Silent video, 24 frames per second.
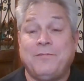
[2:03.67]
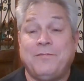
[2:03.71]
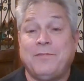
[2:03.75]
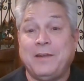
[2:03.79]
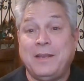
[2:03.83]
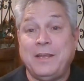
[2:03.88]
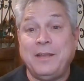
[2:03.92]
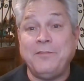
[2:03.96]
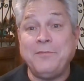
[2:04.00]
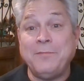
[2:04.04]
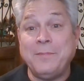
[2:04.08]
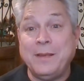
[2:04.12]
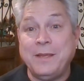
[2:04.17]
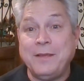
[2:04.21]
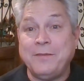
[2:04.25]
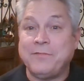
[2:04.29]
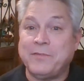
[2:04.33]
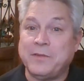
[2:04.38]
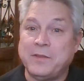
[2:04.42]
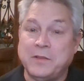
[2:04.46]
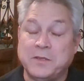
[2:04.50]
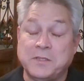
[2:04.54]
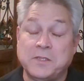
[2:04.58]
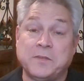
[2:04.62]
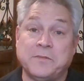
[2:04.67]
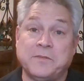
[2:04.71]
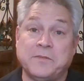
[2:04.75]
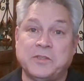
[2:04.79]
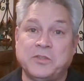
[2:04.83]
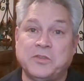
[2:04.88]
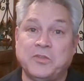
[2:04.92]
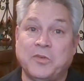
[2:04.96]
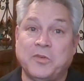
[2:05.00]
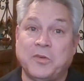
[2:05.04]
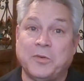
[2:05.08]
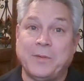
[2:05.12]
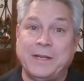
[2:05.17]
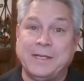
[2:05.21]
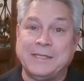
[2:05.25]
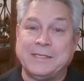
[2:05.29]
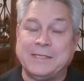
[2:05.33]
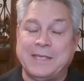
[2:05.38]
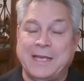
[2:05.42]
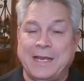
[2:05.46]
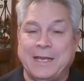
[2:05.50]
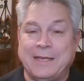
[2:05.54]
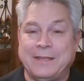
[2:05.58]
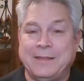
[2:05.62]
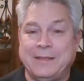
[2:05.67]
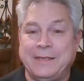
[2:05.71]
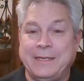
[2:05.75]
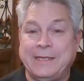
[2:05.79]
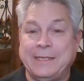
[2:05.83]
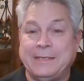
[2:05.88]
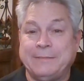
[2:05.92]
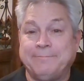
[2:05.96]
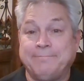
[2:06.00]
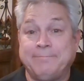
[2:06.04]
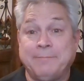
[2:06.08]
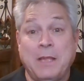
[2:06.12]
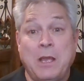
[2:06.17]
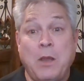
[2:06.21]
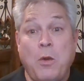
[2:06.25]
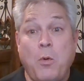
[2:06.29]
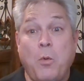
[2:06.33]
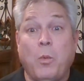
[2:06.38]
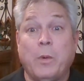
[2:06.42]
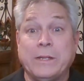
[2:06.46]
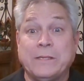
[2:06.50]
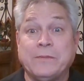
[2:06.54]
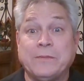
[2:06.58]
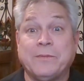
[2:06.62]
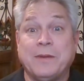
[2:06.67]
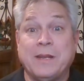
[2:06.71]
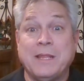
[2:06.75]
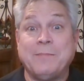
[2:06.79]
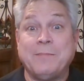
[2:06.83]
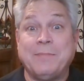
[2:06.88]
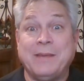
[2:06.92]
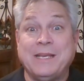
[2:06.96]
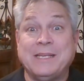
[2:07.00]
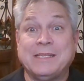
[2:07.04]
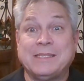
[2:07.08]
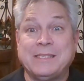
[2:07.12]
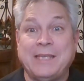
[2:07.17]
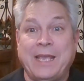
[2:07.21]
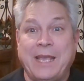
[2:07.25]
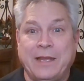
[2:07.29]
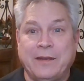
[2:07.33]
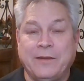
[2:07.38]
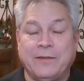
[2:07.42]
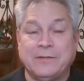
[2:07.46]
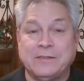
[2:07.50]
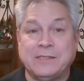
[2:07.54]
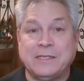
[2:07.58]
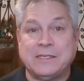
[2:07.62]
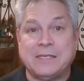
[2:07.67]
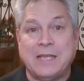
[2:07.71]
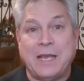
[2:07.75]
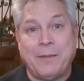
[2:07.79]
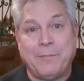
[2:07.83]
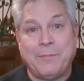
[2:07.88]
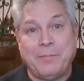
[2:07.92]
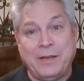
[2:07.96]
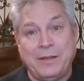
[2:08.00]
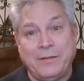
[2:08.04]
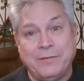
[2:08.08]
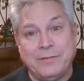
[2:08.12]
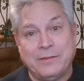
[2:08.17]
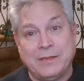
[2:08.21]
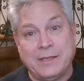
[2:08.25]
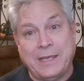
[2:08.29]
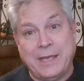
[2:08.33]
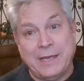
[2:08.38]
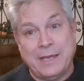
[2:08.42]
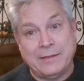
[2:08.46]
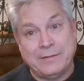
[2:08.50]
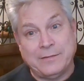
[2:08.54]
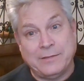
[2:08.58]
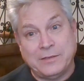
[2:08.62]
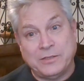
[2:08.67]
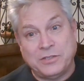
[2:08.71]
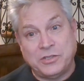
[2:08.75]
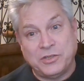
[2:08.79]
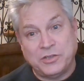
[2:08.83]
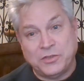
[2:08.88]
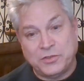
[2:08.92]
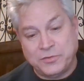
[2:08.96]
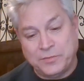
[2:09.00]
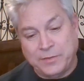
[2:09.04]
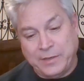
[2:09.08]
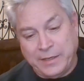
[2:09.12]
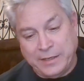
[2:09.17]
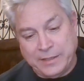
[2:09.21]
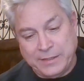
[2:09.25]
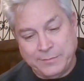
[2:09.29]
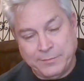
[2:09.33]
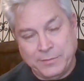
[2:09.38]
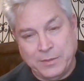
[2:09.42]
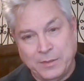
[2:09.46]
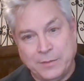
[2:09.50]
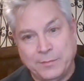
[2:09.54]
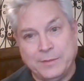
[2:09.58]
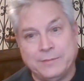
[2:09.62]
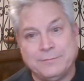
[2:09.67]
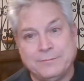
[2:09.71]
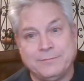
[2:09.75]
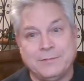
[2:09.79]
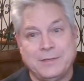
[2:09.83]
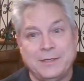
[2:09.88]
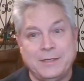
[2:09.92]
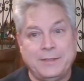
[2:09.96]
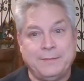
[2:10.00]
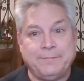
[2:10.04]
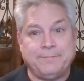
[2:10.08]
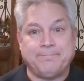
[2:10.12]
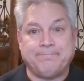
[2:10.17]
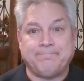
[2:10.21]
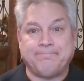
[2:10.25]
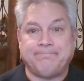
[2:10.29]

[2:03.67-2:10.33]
forgive me for those of us who are raised Catholic. What's one of the biggest scandals that's happening at the Catholic Church right at the moment, right?